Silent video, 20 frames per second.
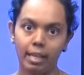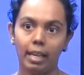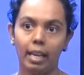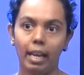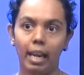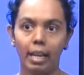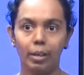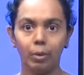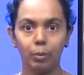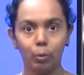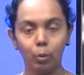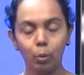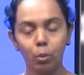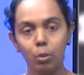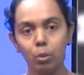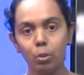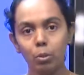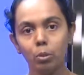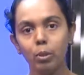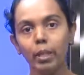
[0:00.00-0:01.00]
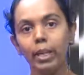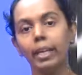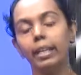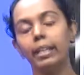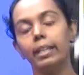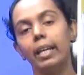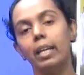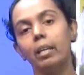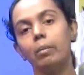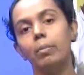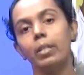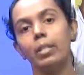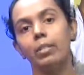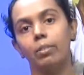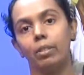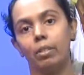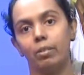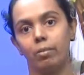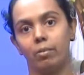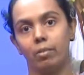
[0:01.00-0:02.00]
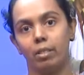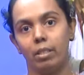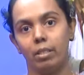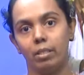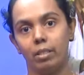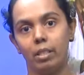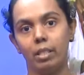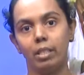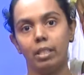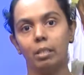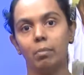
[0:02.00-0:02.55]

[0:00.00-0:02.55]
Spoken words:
and also heat can be generated